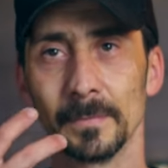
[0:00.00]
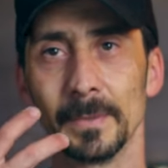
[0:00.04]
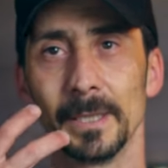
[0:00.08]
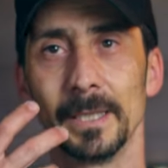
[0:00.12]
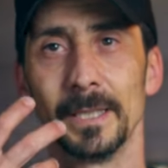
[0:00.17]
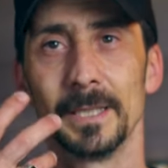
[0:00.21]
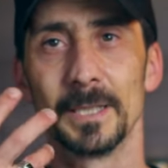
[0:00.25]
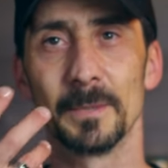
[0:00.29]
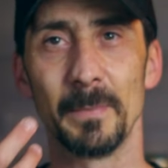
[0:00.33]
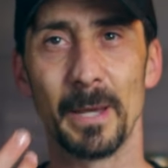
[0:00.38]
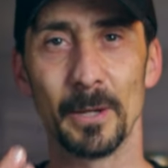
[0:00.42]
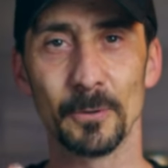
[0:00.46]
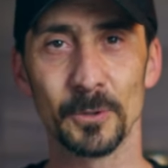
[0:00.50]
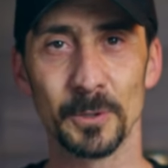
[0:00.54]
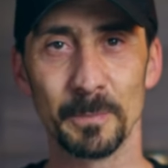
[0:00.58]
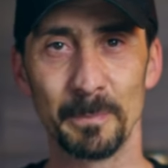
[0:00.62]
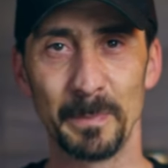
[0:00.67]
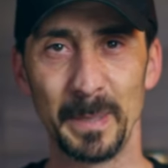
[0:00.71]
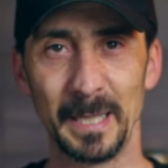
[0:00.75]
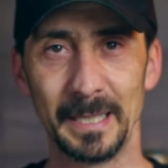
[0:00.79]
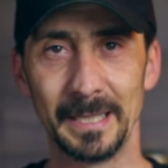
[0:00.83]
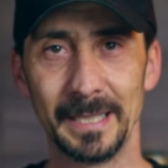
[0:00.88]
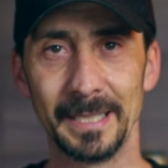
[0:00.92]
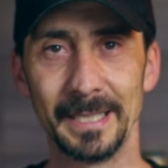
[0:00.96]
It smells
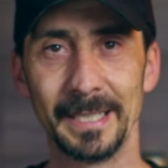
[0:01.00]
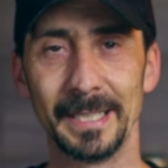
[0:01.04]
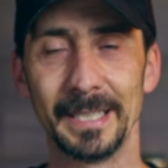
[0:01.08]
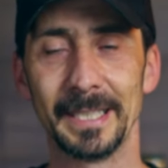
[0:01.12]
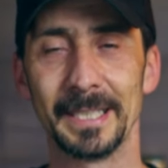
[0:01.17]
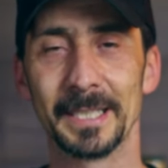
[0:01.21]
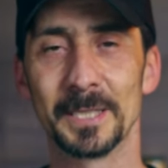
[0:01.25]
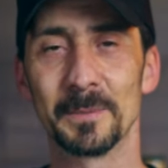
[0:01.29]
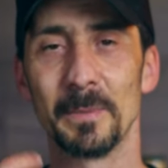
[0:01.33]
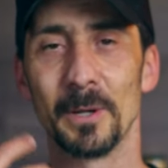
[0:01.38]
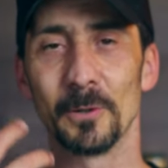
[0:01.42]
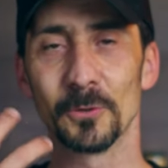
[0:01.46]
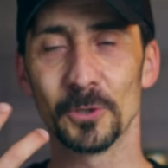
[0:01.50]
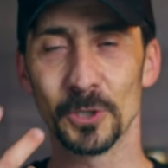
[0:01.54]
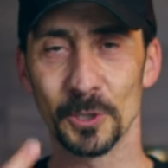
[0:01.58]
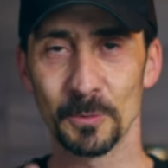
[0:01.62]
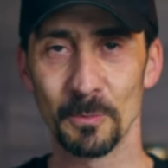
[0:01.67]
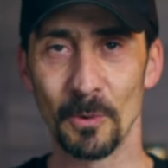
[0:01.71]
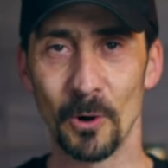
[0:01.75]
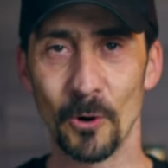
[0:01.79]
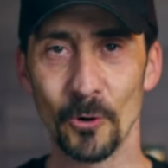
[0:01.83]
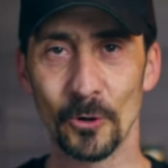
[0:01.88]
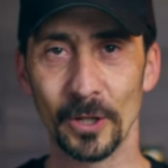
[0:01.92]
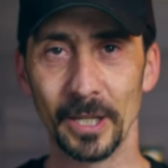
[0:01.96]
peaty, it smells
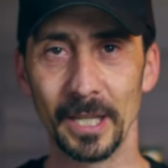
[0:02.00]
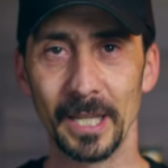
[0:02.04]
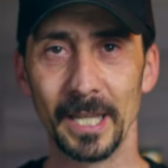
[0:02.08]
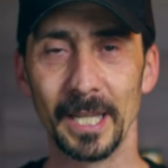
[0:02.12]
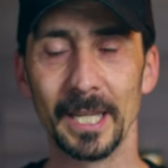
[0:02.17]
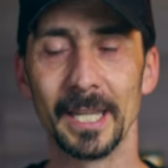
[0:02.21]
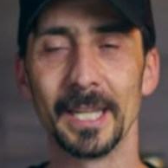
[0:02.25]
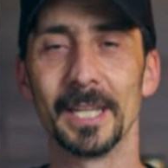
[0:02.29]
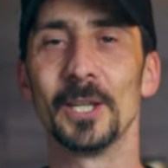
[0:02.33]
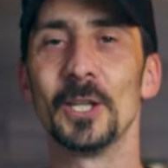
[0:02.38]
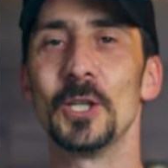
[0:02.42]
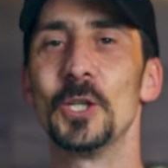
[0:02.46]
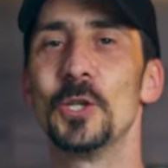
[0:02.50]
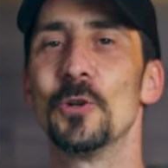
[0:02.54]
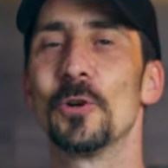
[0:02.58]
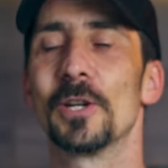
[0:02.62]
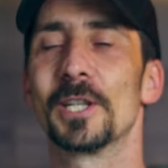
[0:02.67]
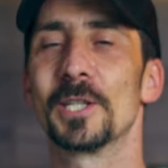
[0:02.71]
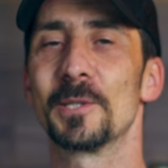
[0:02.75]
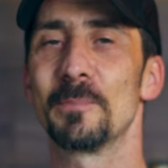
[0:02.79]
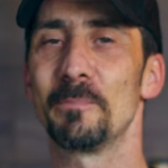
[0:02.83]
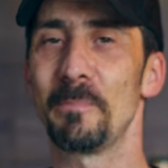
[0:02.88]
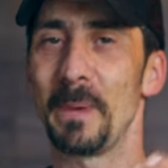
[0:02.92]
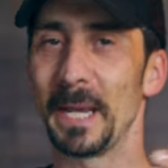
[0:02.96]
smoky, you're
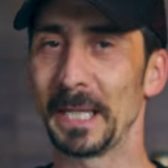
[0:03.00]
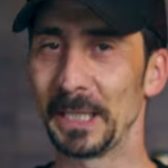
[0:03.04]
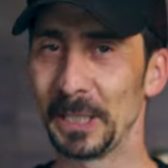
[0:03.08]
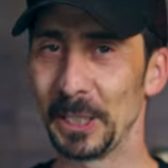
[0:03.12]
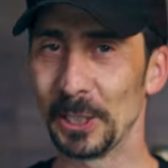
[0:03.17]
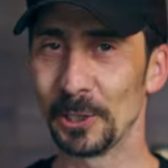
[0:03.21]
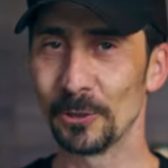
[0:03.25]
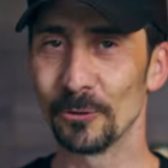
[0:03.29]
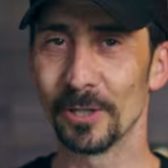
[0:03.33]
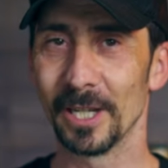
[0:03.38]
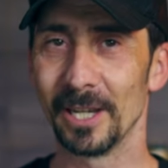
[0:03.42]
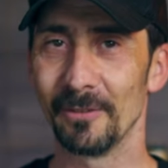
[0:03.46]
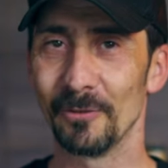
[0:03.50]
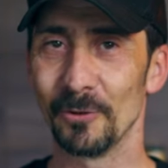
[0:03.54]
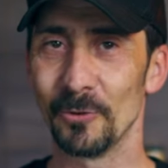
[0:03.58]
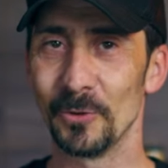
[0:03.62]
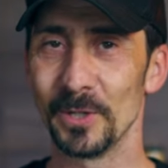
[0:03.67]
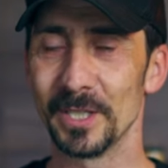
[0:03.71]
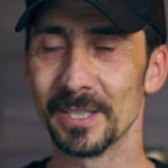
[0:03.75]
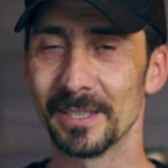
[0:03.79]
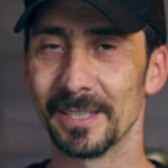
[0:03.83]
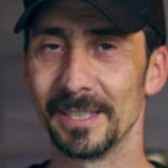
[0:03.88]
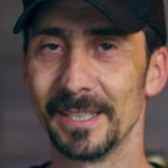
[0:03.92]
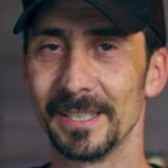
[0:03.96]
expecting to have a
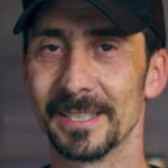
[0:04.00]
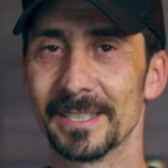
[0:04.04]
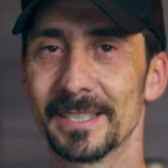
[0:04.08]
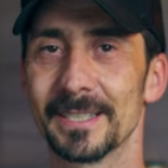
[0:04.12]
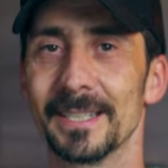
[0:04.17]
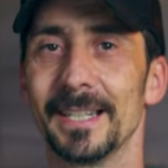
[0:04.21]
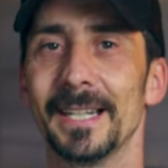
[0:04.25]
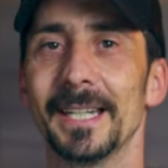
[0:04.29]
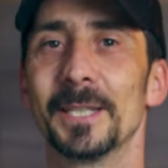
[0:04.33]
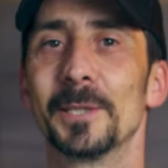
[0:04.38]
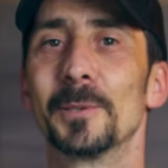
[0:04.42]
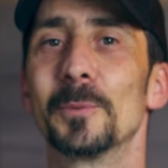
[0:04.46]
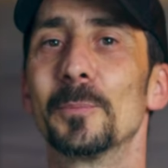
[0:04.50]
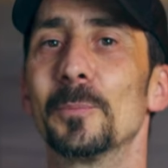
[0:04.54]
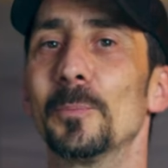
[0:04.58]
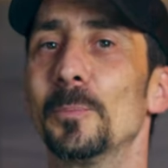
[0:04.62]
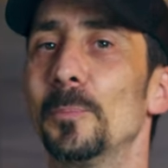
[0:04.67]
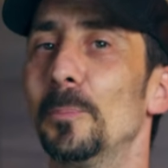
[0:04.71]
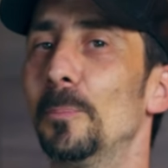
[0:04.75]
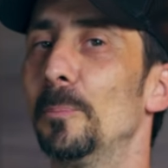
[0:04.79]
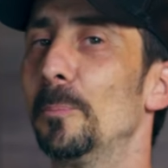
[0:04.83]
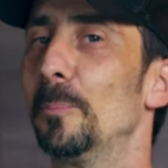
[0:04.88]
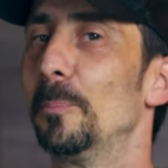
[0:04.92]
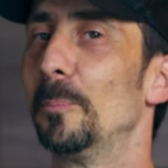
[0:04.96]
whiskey inside,
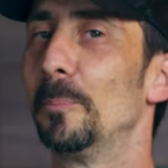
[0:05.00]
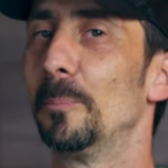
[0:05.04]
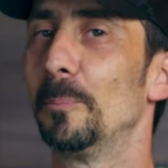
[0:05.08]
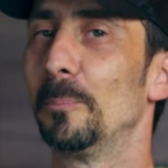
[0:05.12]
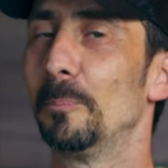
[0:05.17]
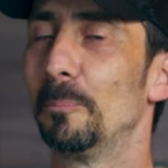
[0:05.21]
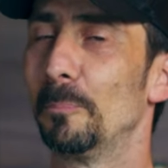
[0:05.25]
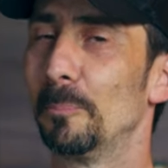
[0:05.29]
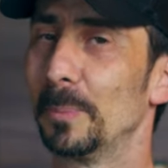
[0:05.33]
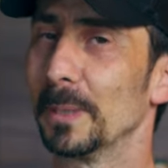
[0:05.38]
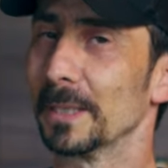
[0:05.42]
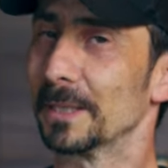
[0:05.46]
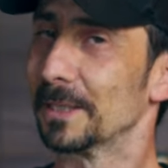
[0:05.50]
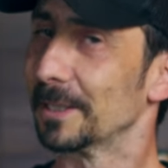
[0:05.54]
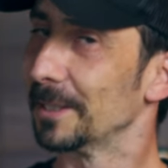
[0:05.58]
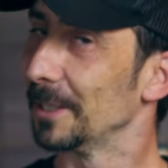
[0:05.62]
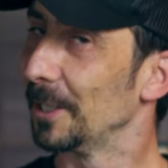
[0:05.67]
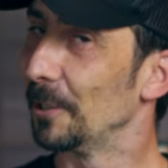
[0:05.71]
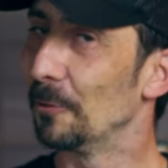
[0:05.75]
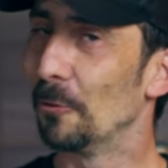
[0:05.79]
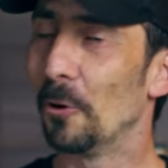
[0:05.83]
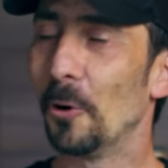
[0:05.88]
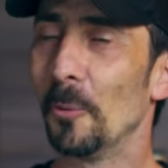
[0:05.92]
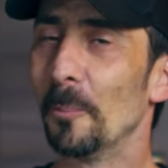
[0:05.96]
but
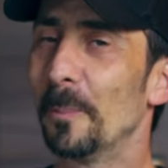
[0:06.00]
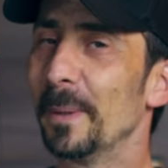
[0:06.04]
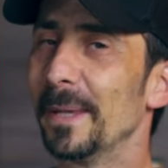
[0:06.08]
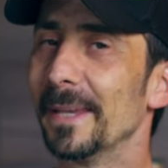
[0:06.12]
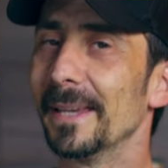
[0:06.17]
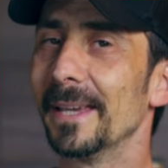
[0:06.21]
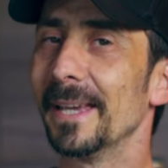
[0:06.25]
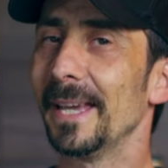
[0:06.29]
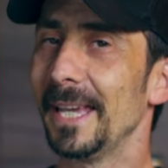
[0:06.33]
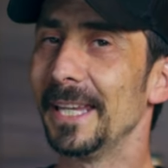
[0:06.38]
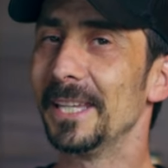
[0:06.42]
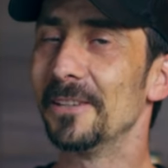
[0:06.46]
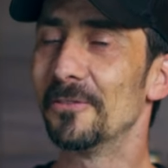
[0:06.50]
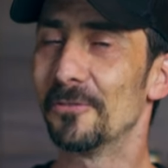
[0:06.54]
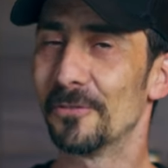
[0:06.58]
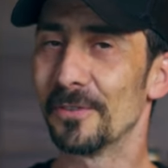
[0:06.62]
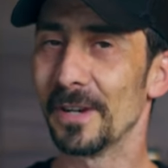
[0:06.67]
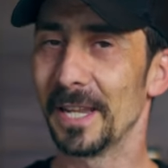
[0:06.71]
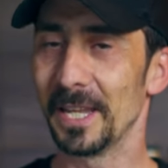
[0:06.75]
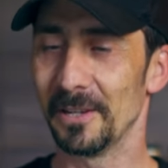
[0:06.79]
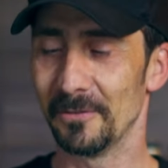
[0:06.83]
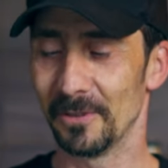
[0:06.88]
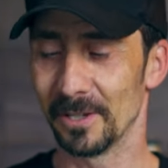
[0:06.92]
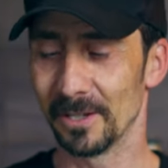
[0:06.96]
it won't be any
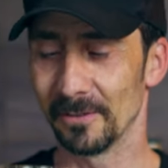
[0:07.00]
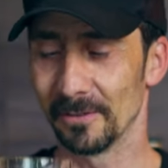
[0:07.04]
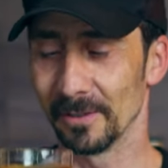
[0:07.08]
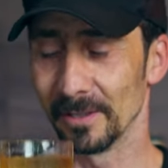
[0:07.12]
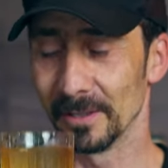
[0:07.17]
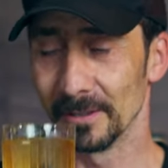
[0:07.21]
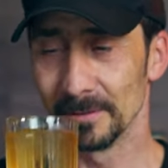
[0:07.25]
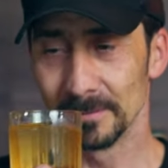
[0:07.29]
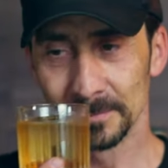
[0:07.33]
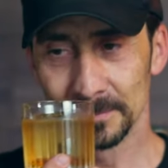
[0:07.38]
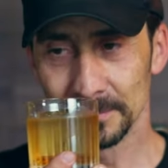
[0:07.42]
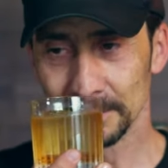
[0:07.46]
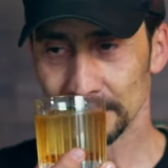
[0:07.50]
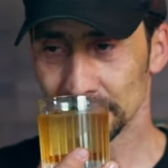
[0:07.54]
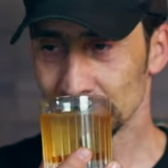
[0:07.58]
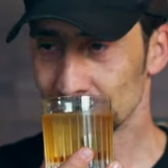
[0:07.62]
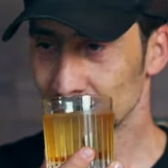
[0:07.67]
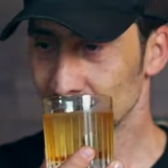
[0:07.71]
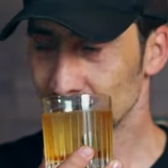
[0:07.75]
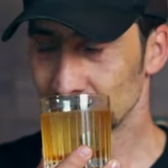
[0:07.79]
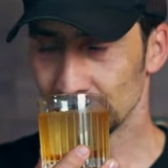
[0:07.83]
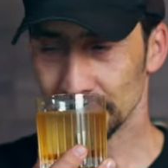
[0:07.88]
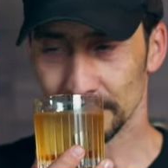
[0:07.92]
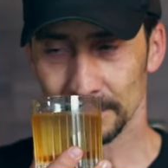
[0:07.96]
flavor of it.
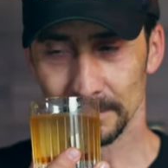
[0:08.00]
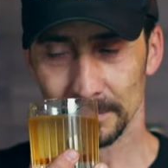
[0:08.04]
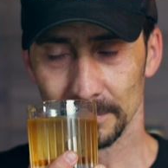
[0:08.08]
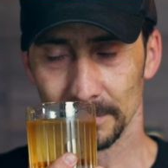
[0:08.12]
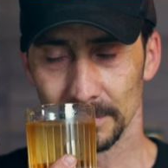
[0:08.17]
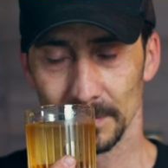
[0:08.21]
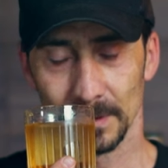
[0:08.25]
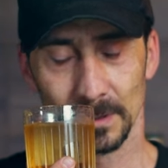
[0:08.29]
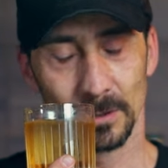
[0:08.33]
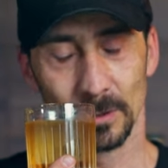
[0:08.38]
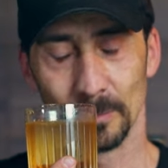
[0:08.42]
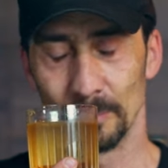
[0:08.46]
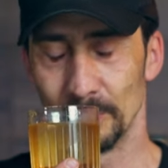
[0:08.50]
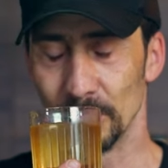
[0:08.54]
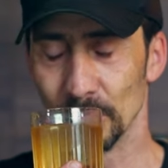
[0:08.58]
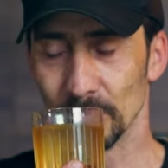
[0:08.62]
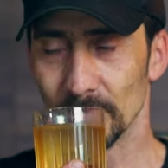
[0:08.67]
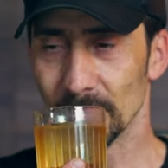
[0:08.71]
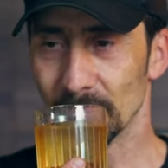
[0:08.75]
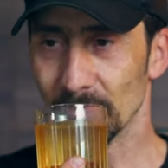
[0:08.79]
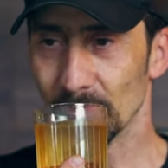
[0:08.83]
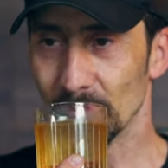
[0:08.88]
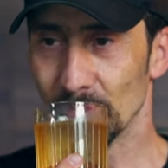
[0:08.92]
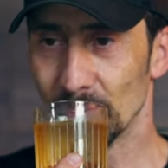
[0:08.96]
Oh,
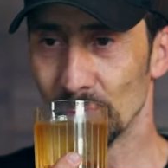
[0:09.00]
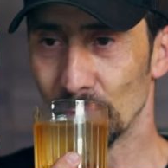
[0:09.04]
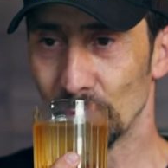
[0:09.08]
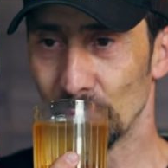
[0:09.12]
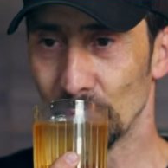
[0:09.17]
beautiful.